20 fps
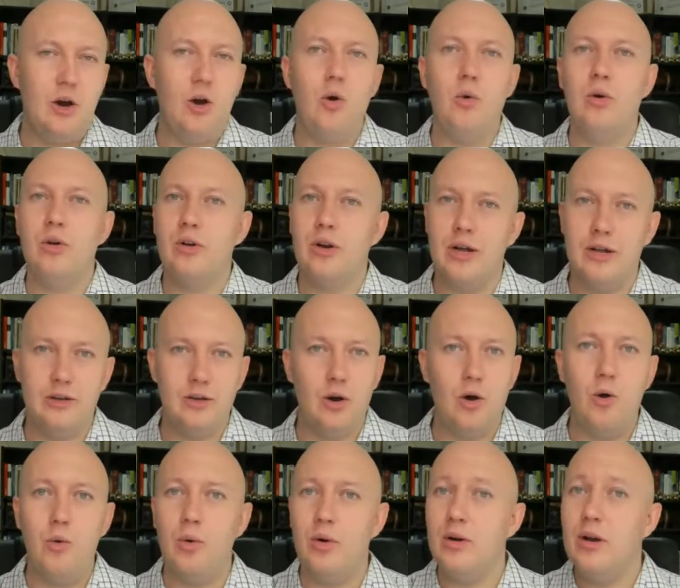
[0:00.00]
over and
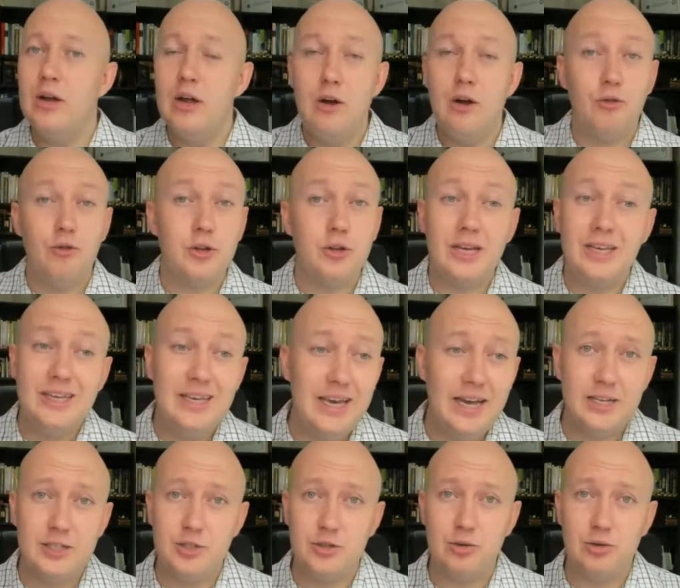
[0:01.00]
over for the
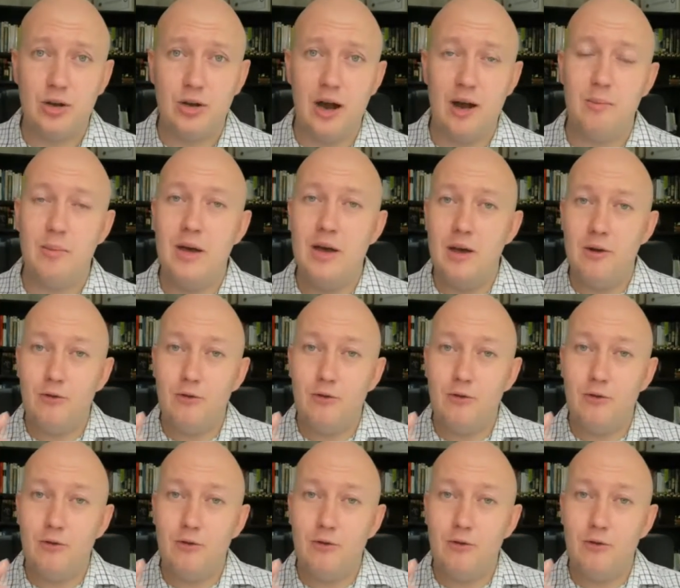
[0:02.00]
years to come